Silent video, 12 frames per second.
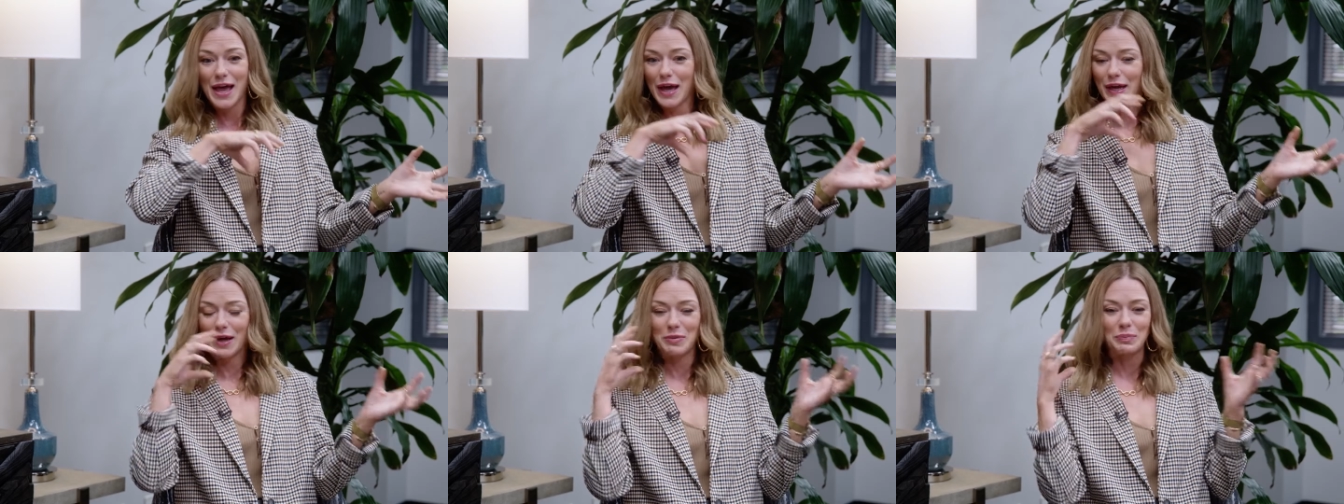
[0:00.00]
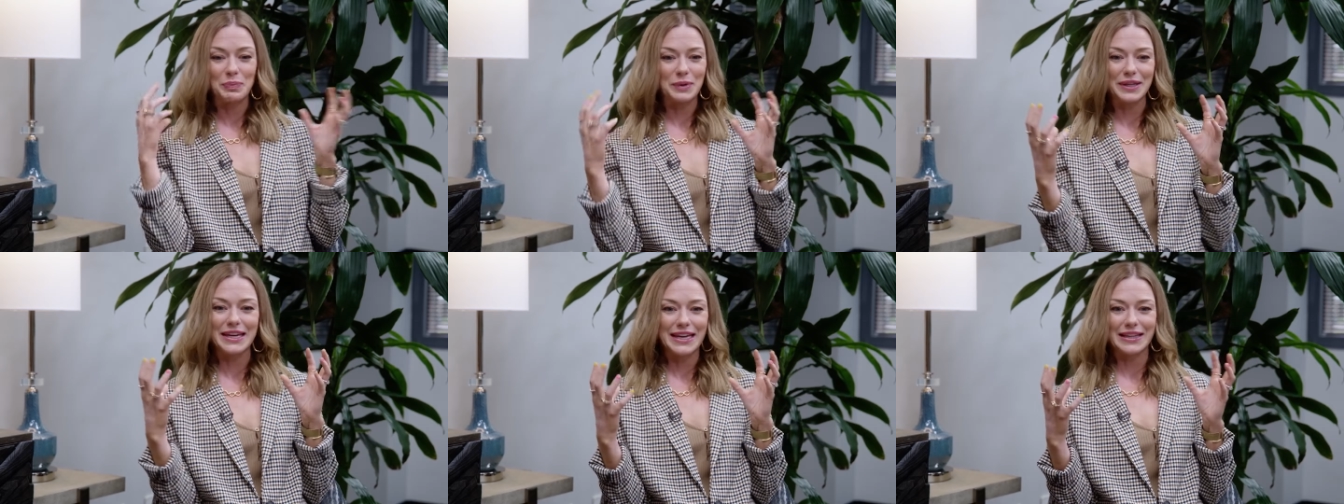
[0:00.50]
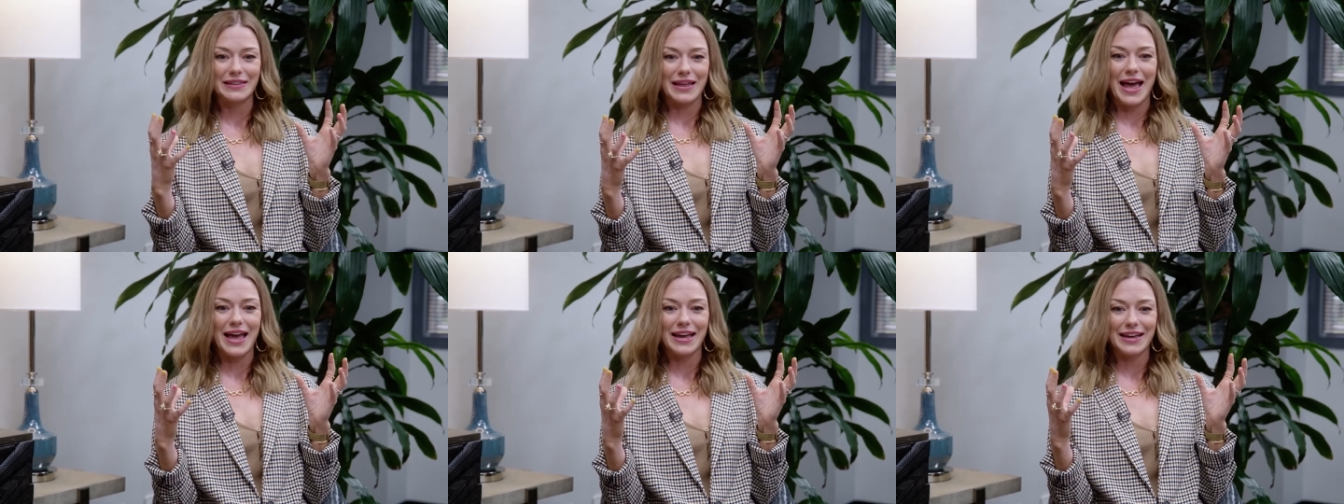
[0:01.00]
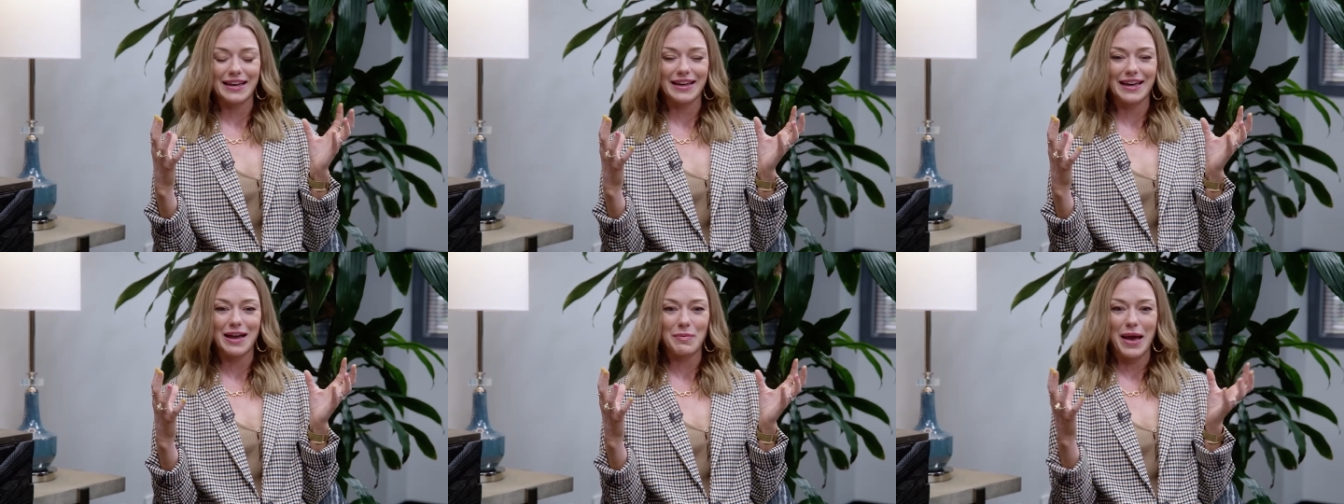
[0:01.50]
complete, like
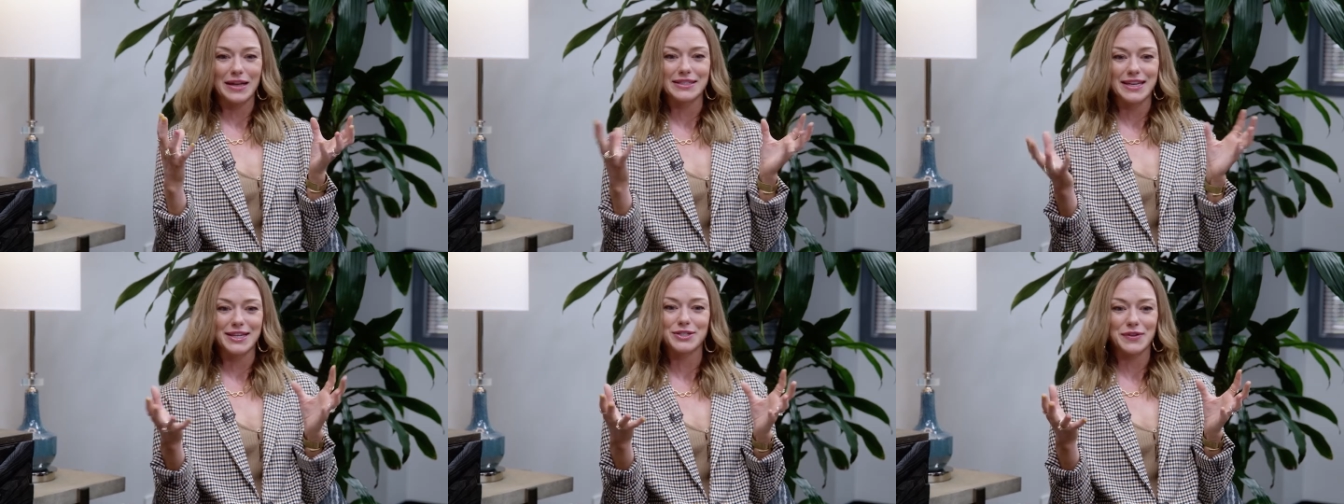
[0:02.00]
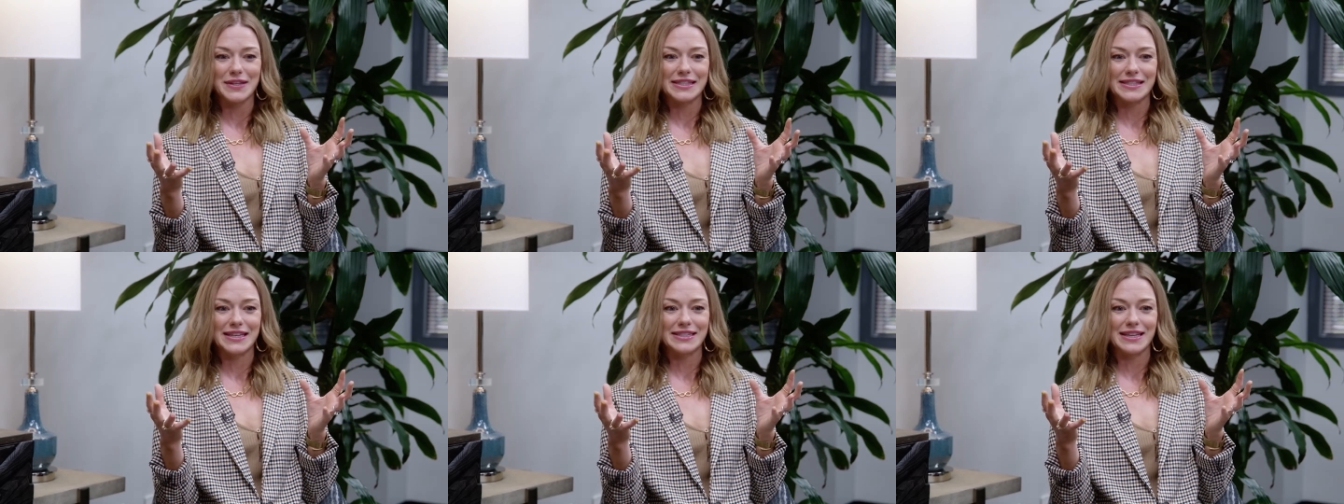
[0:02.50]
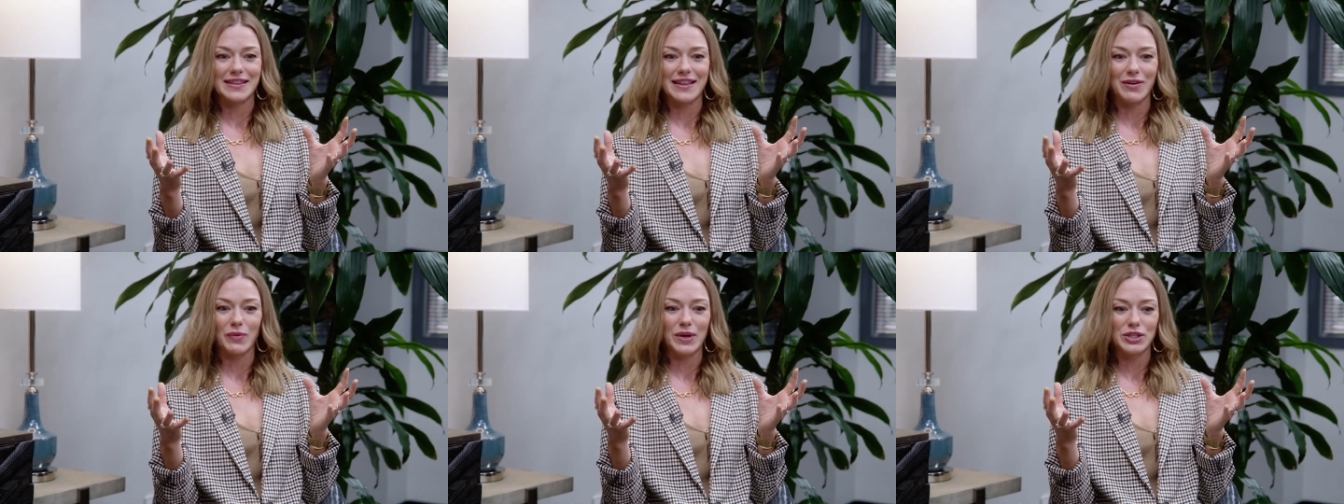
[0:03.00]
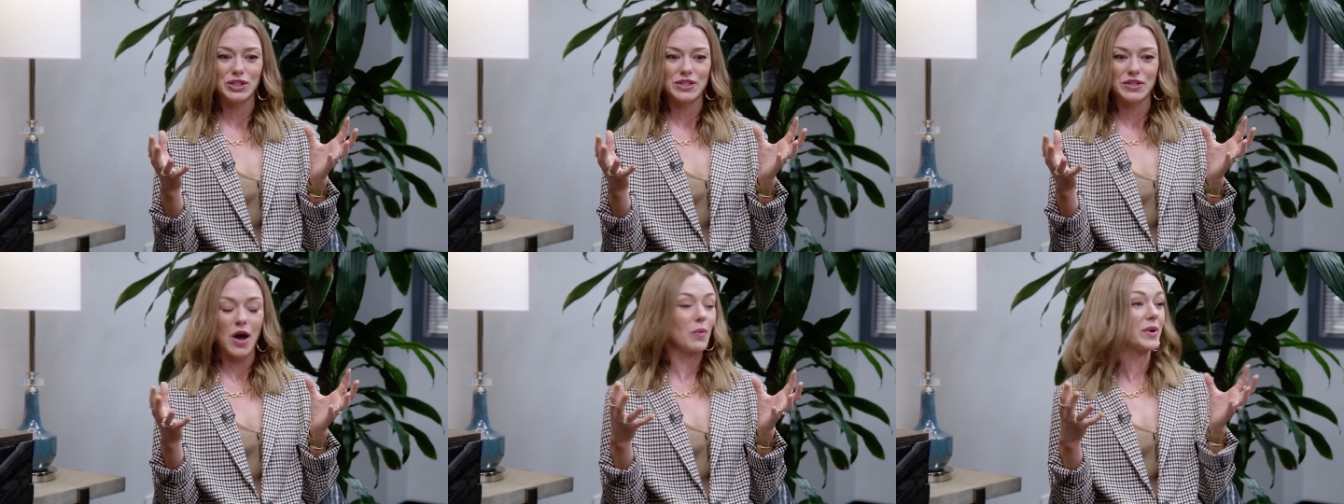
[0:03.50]
about to enter this season that we just
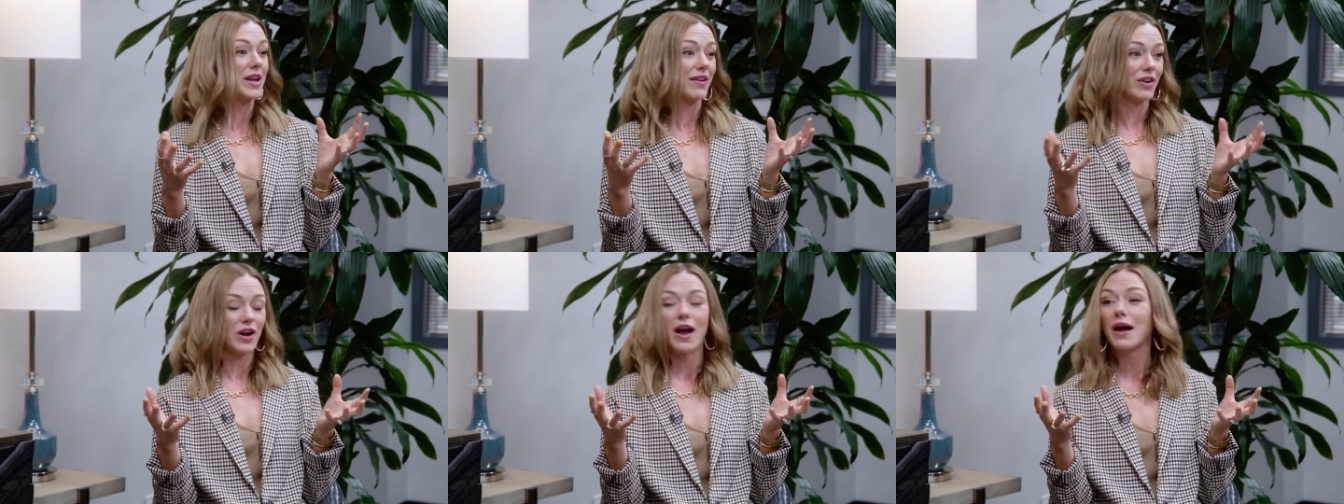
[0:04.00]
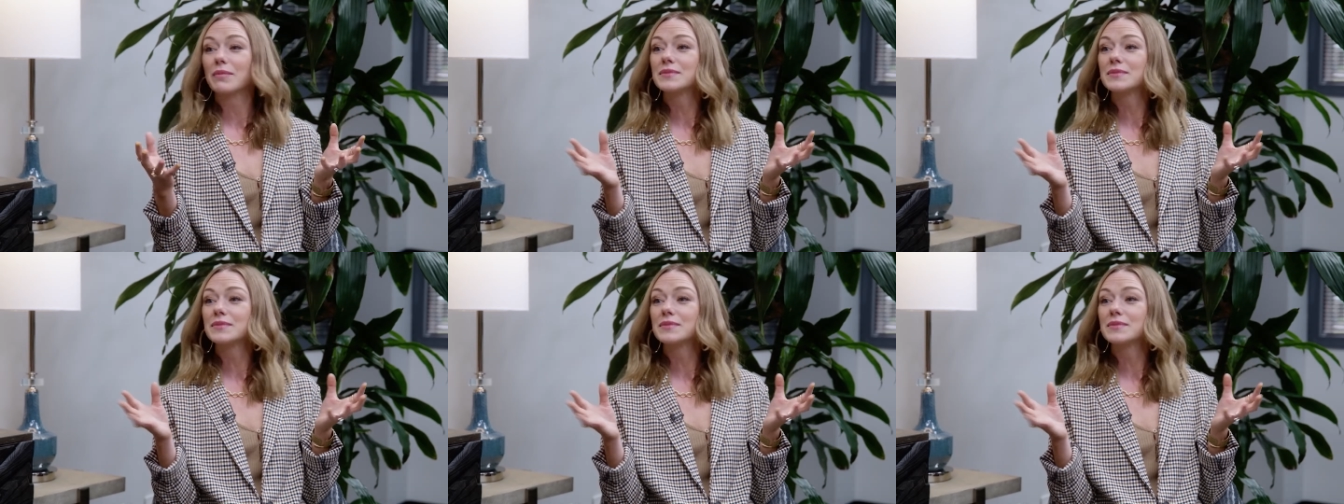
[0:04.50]
thought would never come.